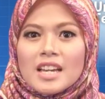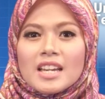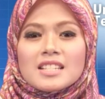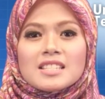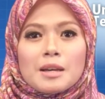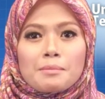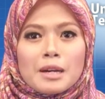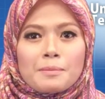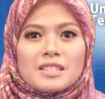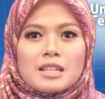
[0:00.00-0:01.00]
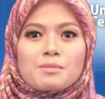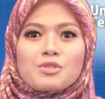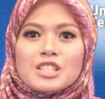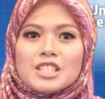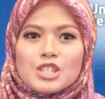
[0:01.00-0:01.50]
It is sum up some
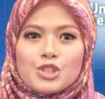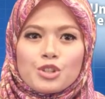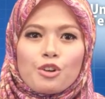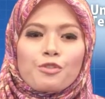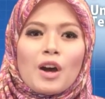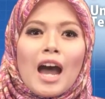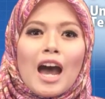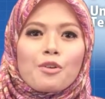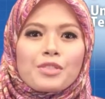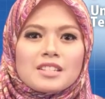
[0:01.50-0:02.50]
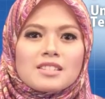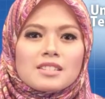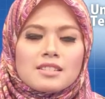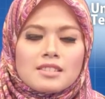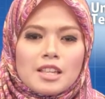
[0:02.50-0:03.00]
research of how this
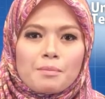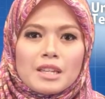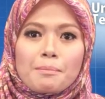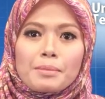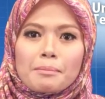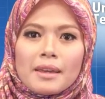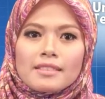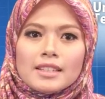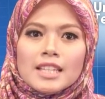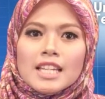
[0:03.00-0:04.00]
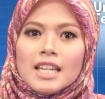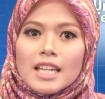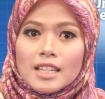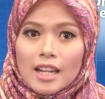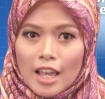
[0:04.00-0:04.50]
concept implemented
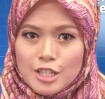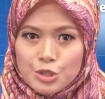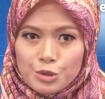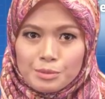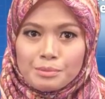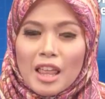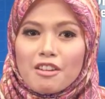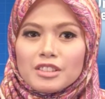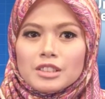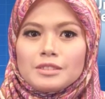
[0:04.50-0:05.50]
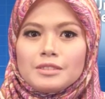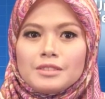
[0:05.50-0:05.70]
in the classroom level.